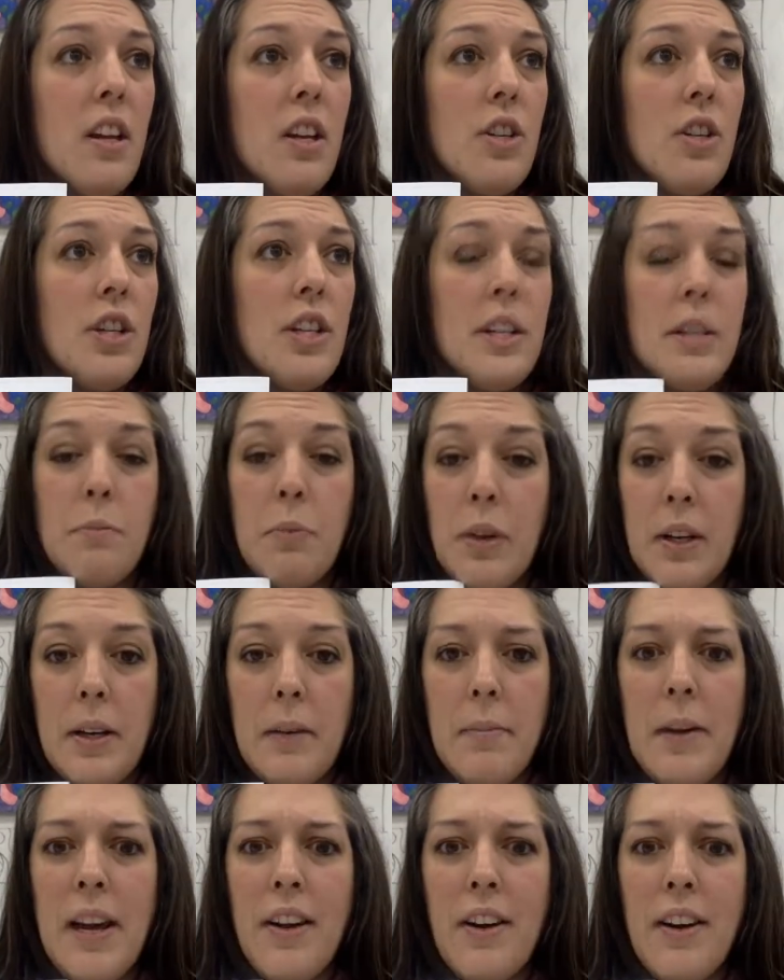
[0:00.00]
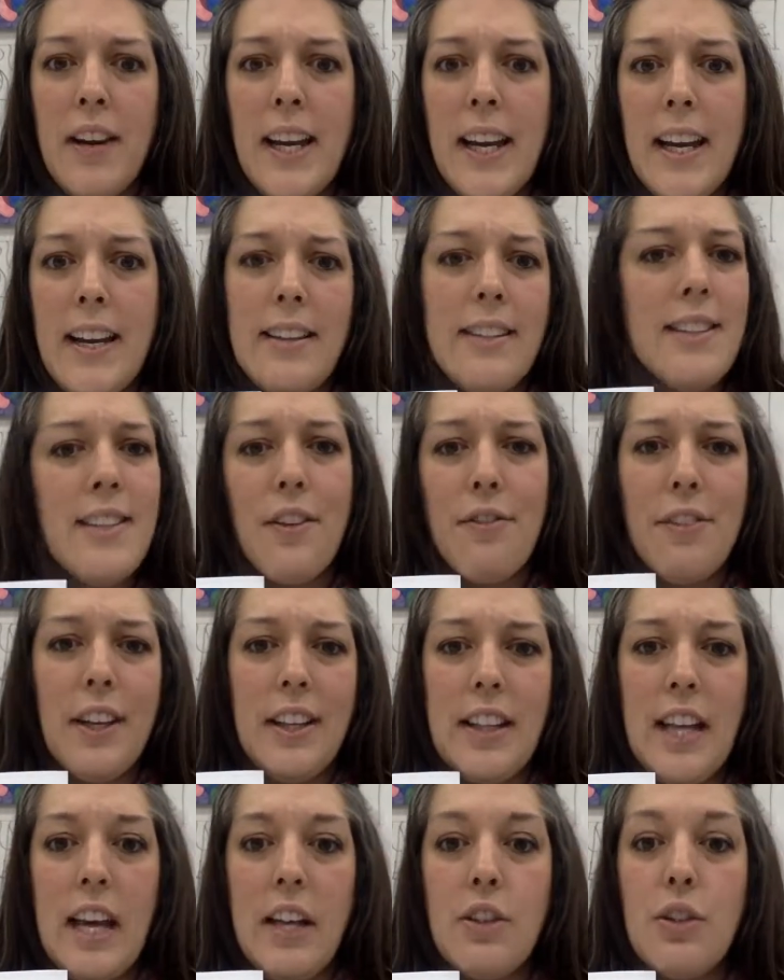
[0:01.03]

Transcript: she does Bloody Mary and stuff like that.